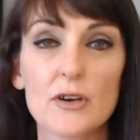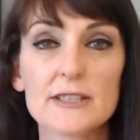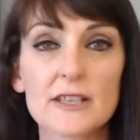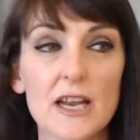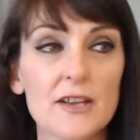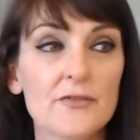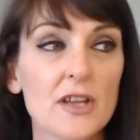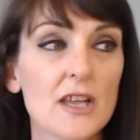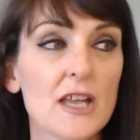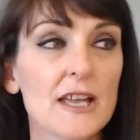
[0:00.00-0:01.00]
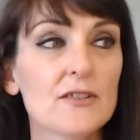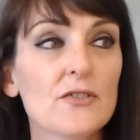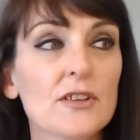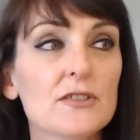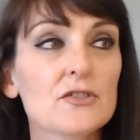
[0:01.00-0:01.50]
It's kind of
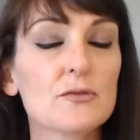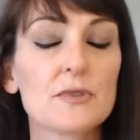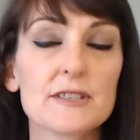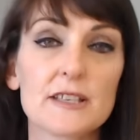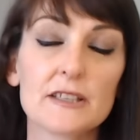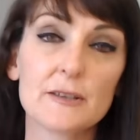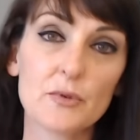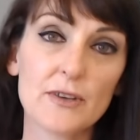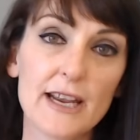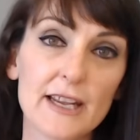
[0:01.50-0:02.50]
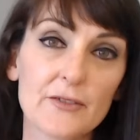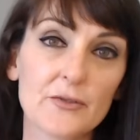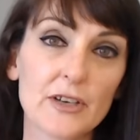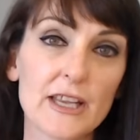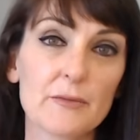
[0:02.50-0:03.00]
not that Jupiter's a liberating,
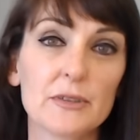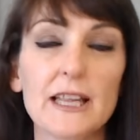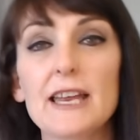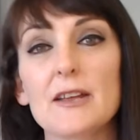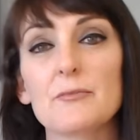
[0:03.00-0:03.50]
freeing planet,